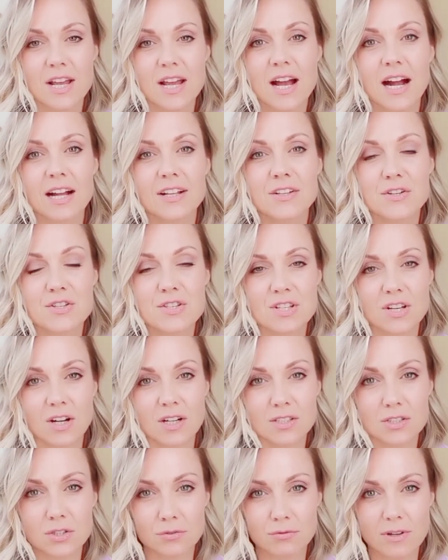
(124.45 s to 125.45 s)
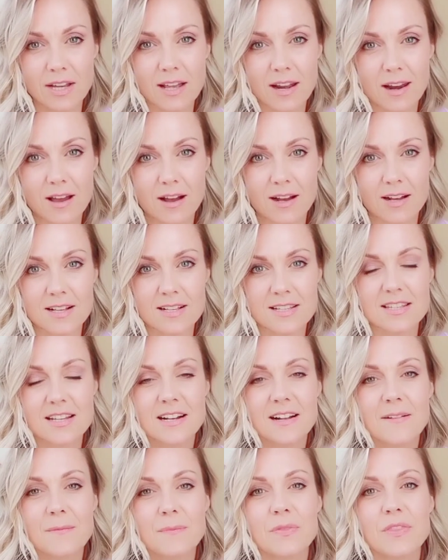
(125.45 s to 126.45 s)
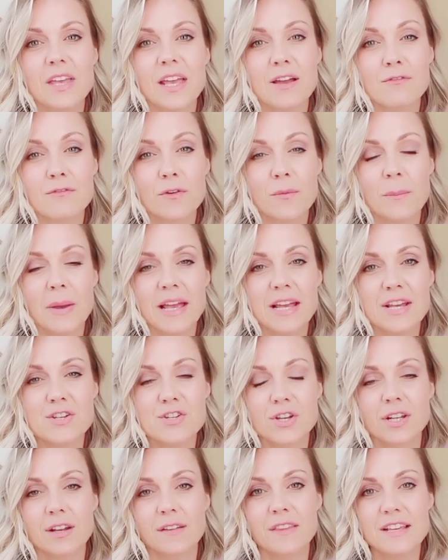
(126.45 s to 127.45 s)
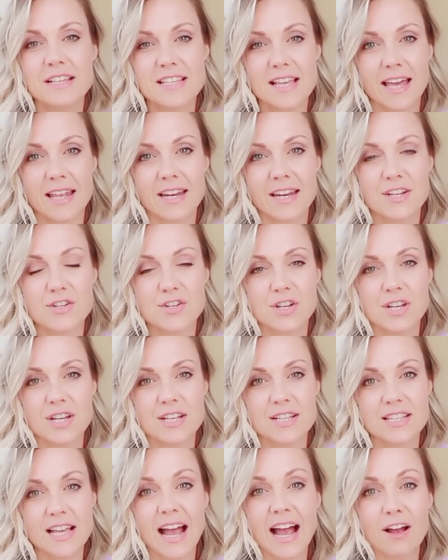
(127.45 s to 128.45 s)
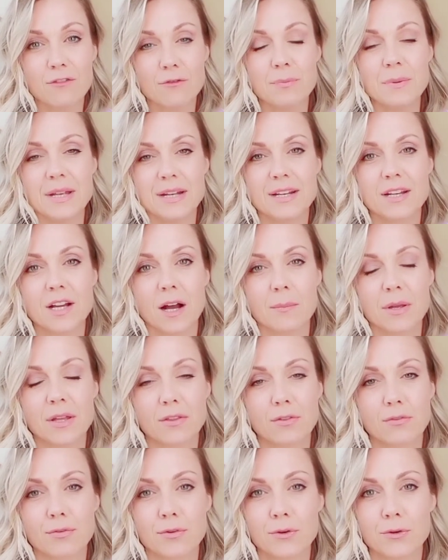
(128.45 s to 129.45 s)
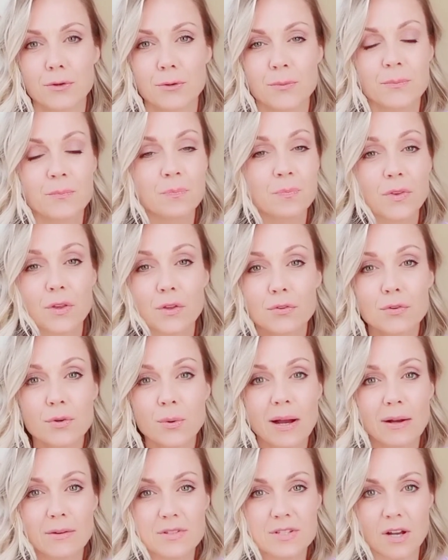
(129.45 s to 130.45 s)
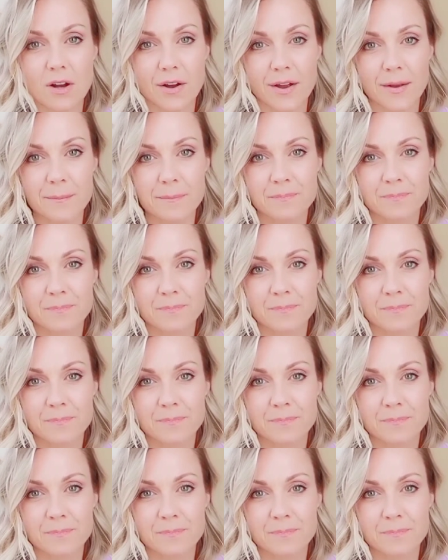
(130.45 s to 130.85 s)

and you start to realize the information and these energies have been coming throughout time.